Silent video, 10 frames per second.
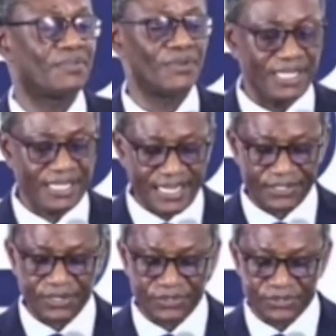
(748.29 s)
So
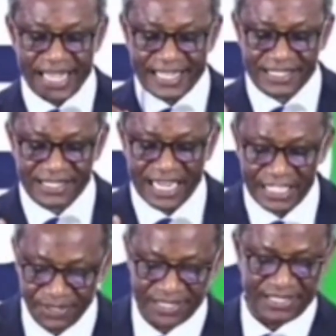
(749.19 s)
leaders ought to
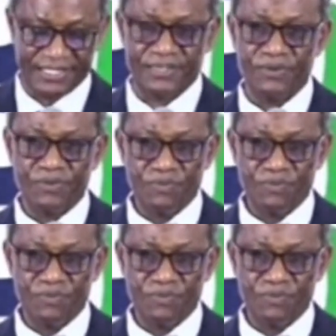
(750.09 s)
exercise patience